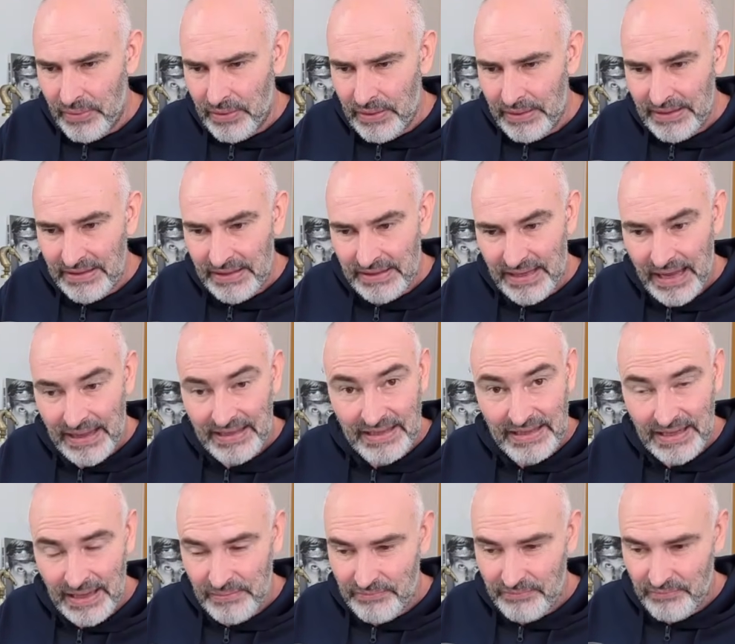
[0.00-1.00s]
He's
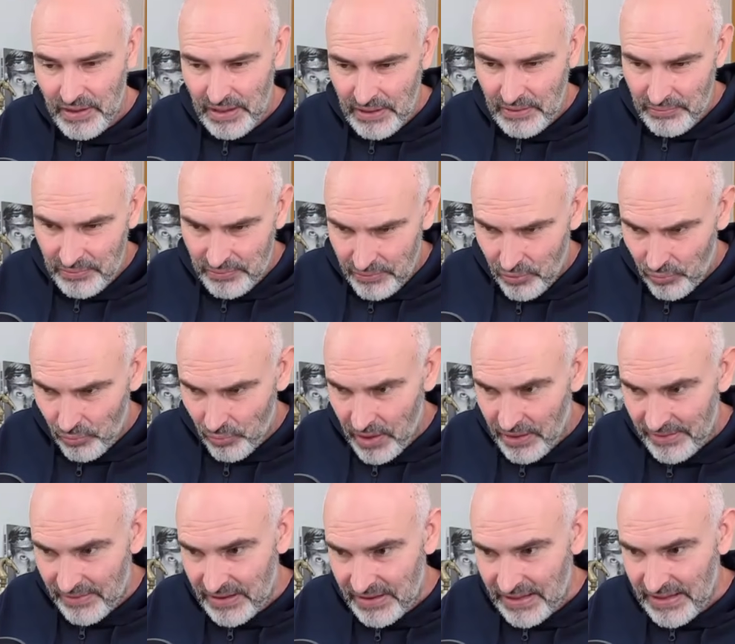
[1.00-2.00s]
attacking f5, so
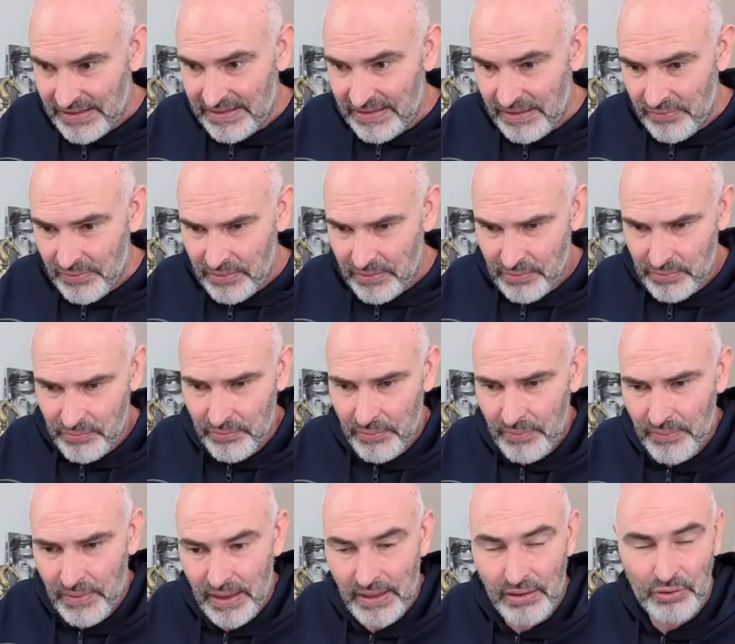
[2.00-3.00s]
queen to d7.
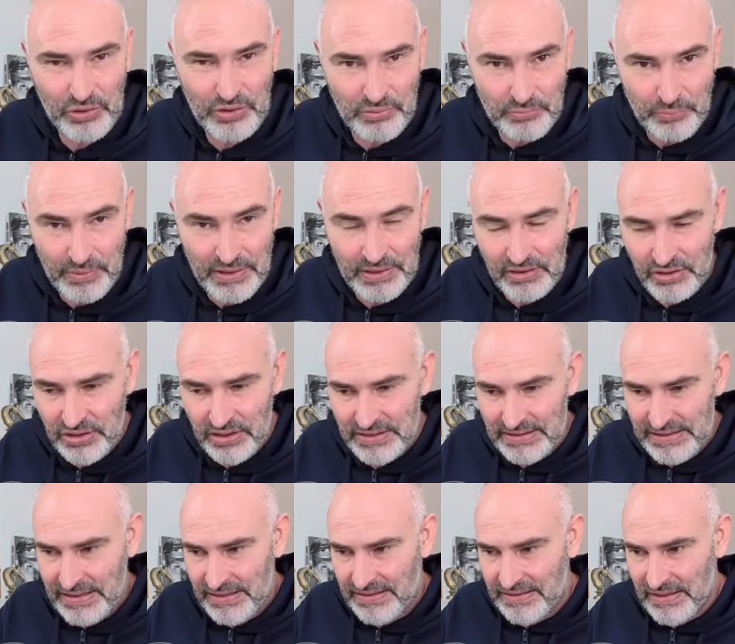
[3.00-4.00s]
I could have played
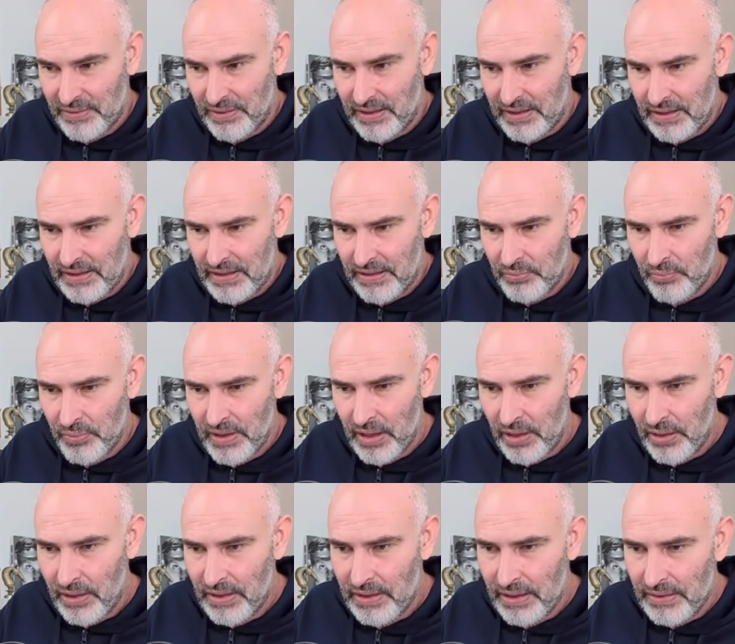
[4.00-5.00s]
g6 directly as
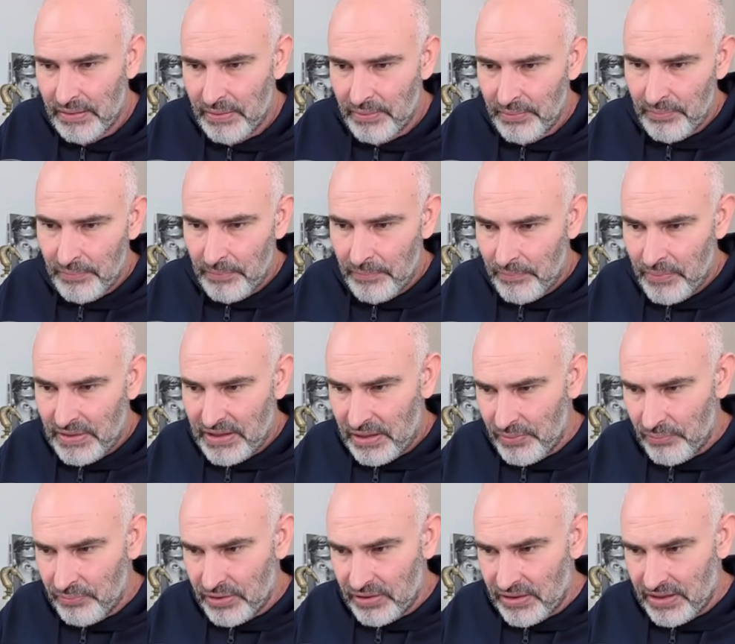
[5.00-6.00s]
well.
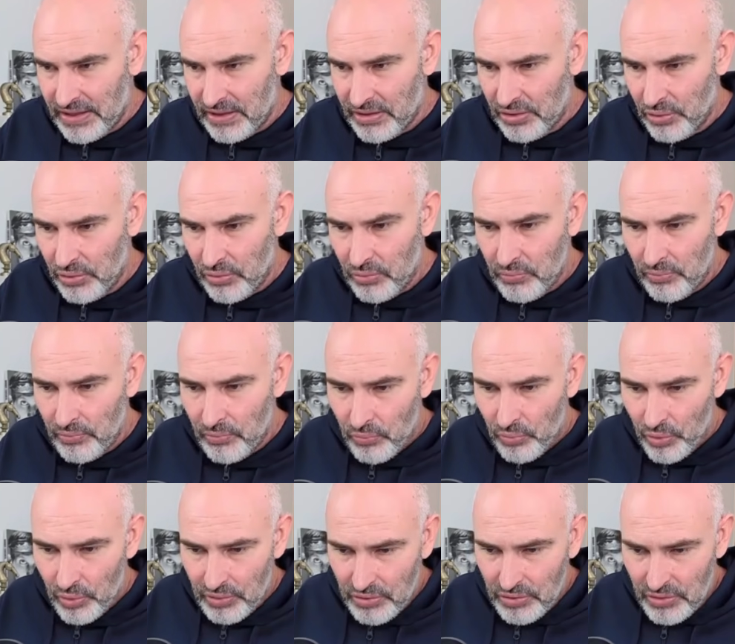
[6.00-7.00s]
Bishop to d2,
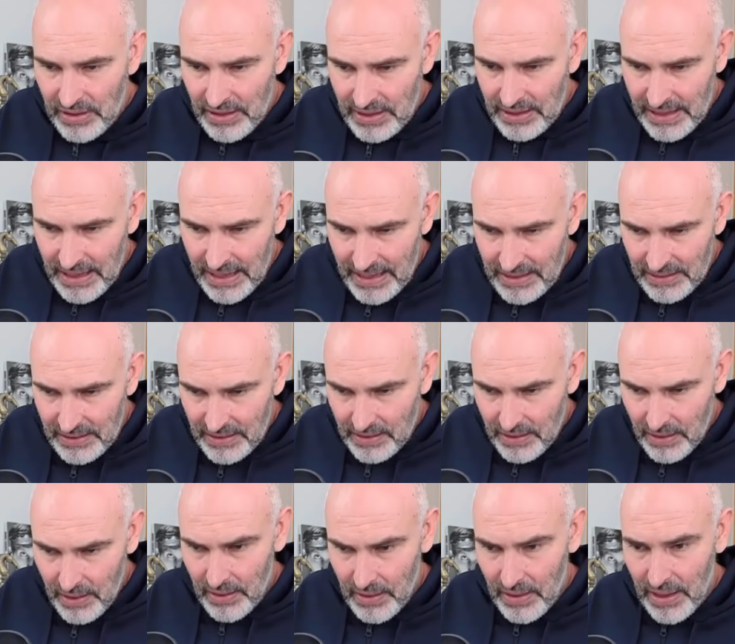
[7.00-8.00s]
rook to e8.
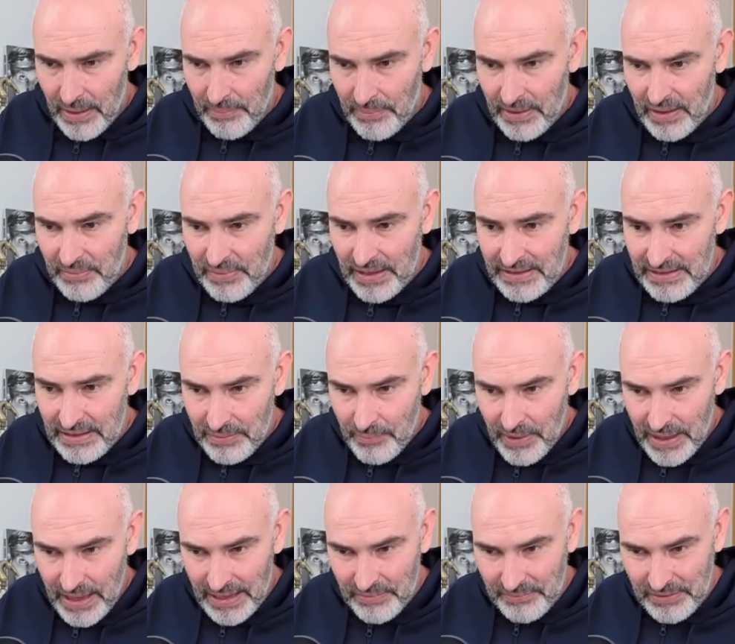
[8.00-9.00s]
I'm directing
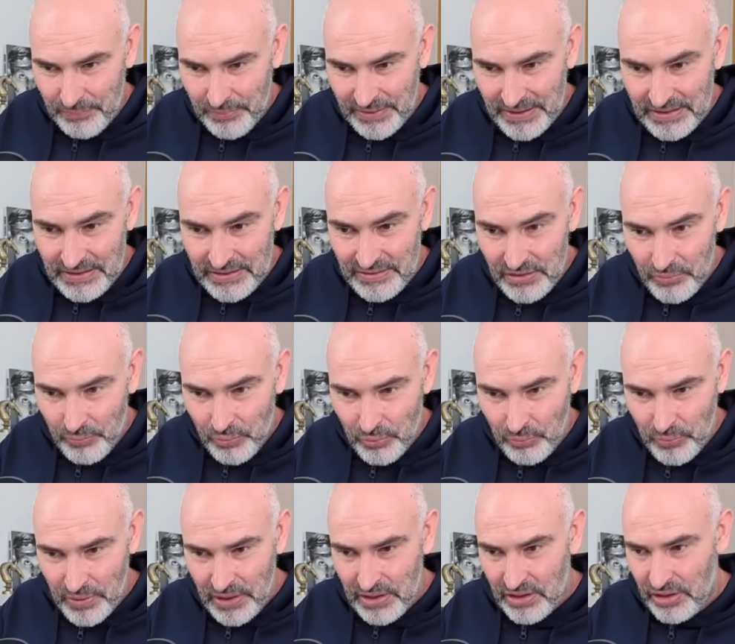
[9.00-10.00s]
my heavy pieces to
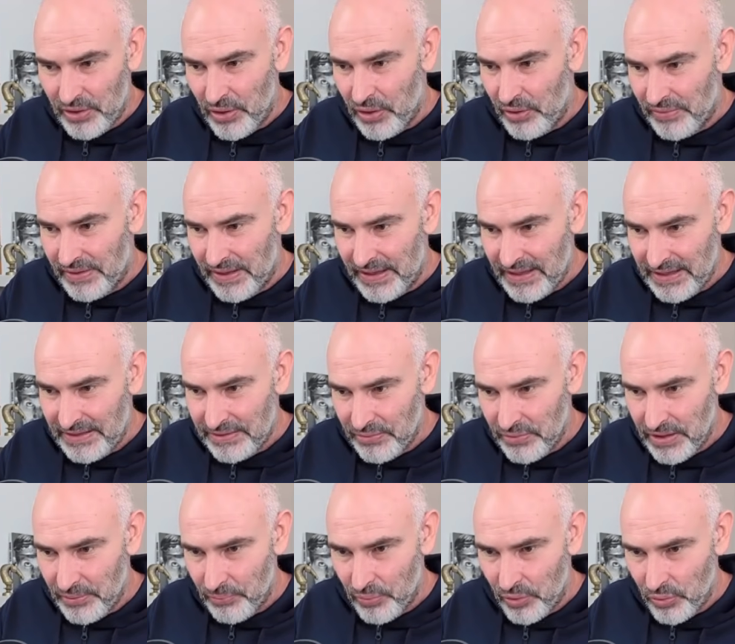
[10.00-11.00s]
put pressure on the
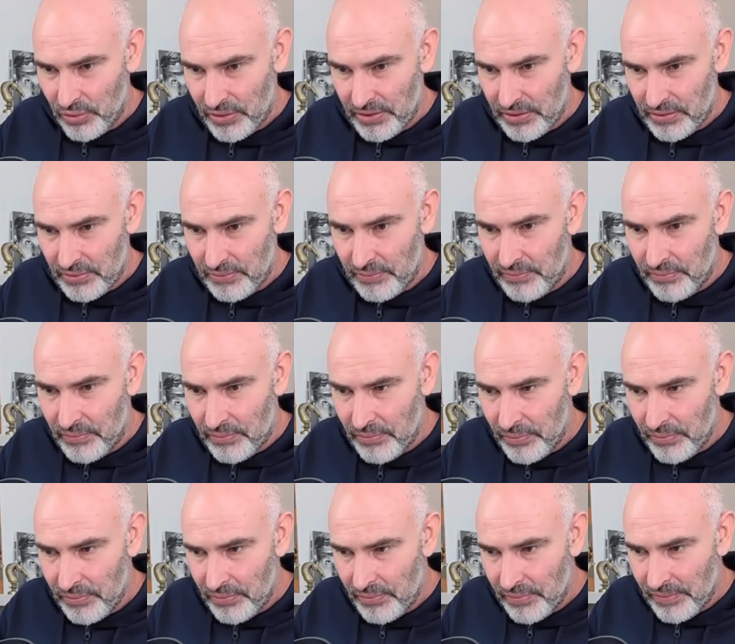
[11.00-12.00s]
e3 pawn.
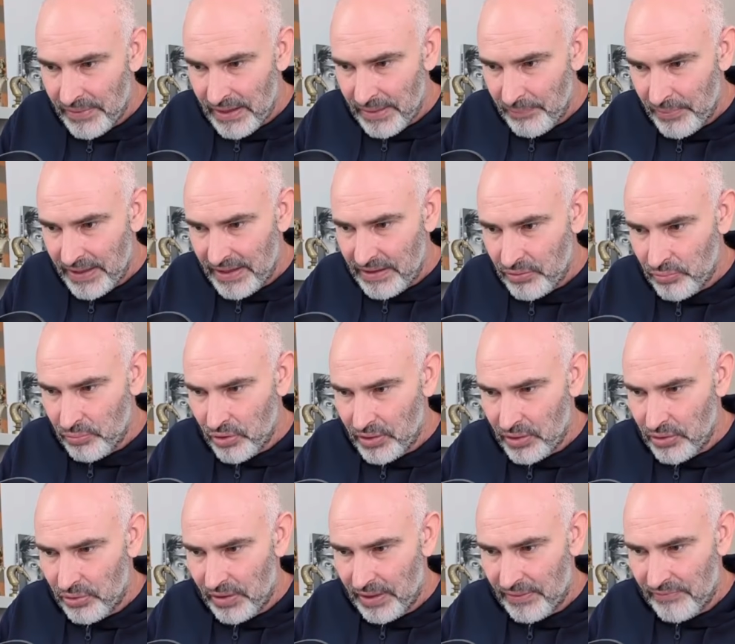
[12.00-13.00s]
He plays
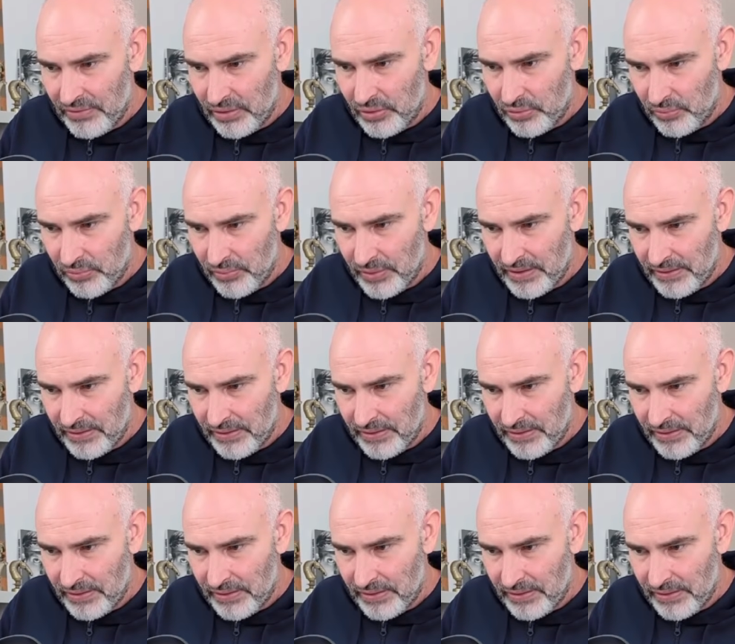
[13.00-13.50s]
rook to f2.